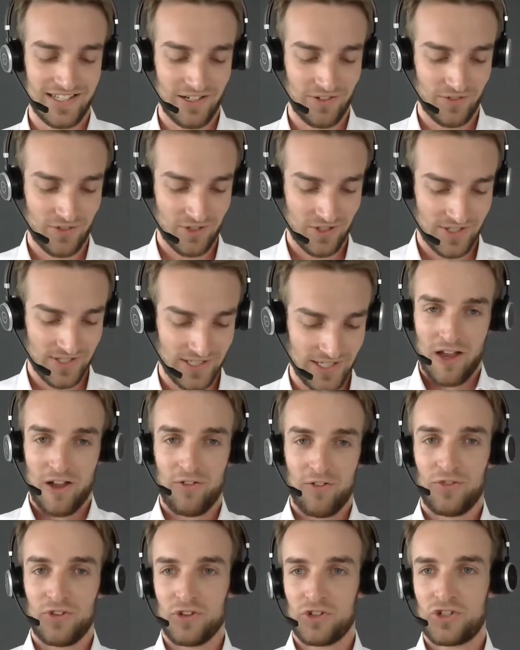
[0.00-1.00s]
Of course,
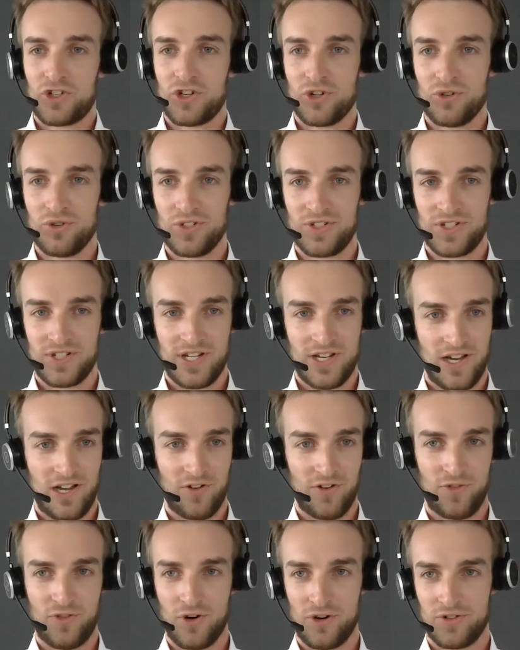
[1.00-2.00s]
if you choose
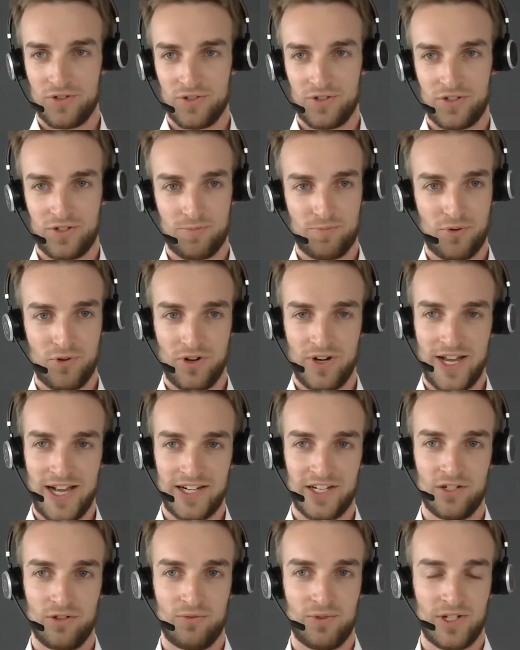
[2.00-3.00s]
a focus
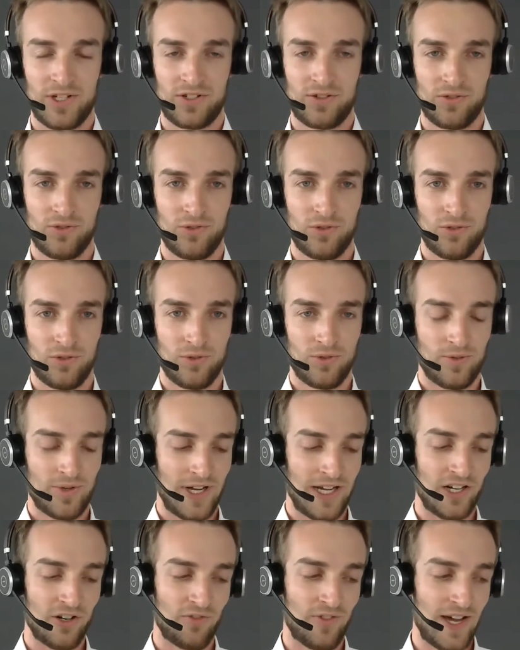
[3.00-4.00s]
product you want to
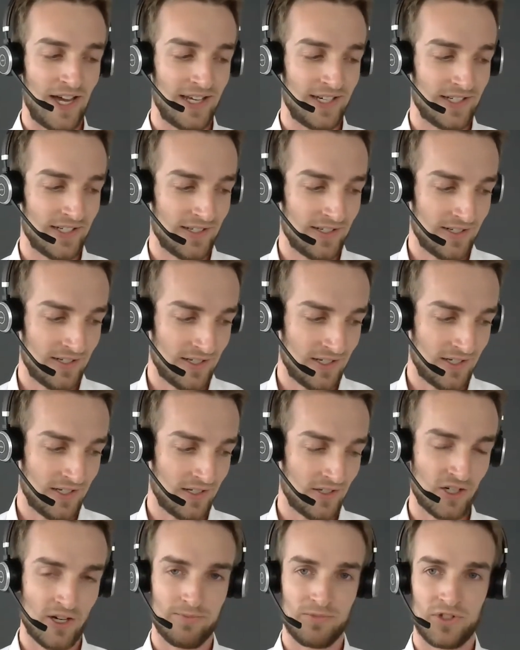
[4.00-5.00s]
innovate
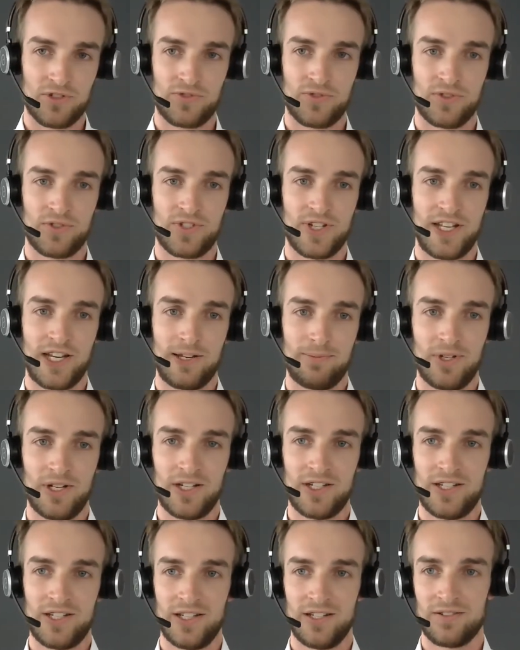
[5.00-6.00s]
in terms of
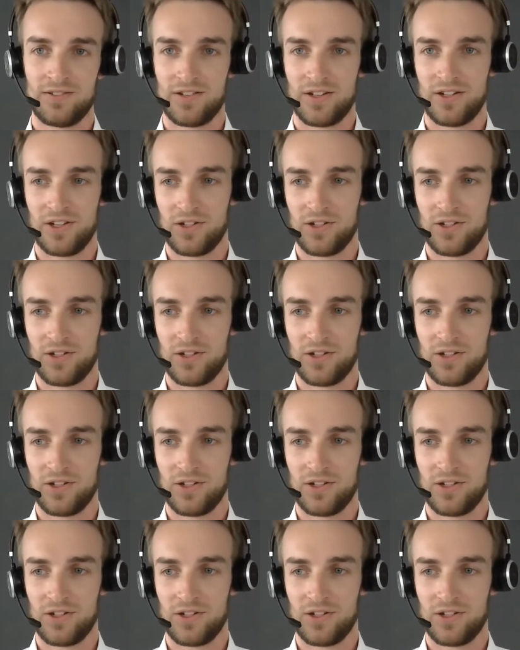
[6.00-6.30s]
sustainability,